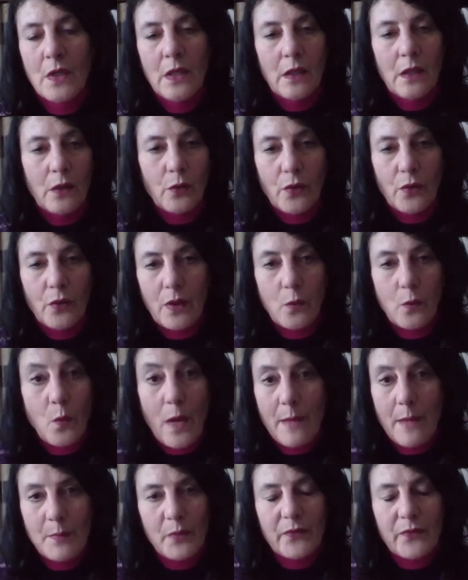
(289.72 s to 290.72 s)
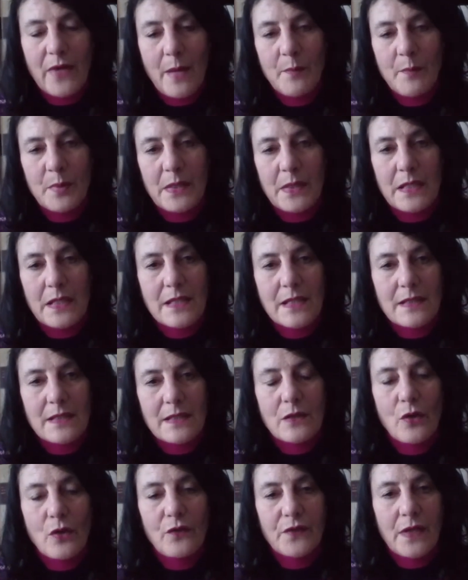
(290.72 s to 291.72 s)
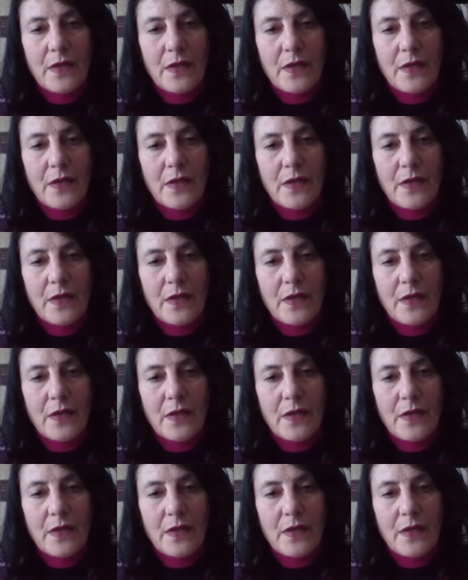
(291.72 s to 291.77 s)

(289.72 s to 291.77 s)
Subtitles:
or a web of companies, as it often